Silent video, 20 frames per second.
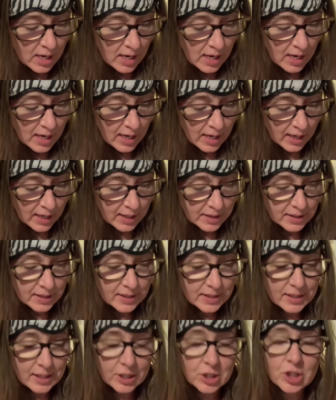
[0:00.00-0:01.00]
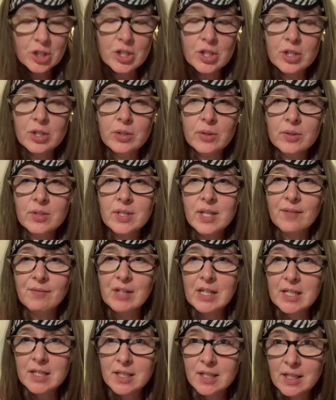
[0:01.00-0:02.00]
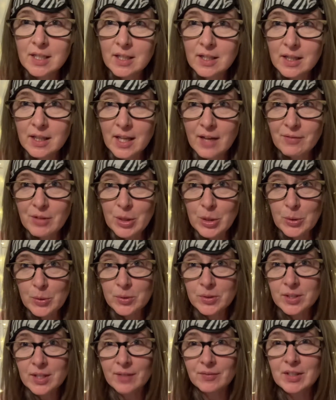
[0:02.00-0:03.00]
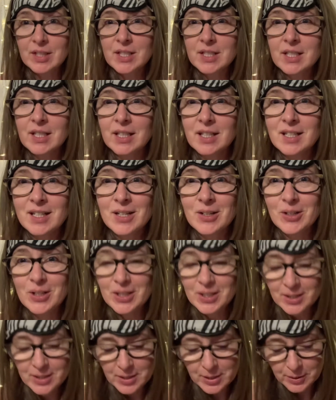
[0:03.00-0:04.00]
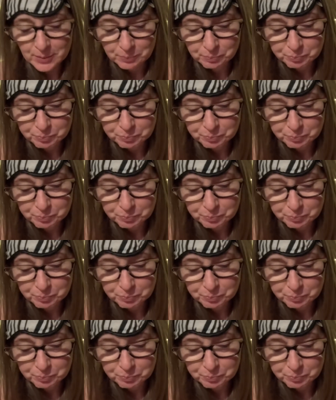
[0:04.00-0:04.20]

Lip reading: and this section is Luke 17, 11 through 17. Here it is.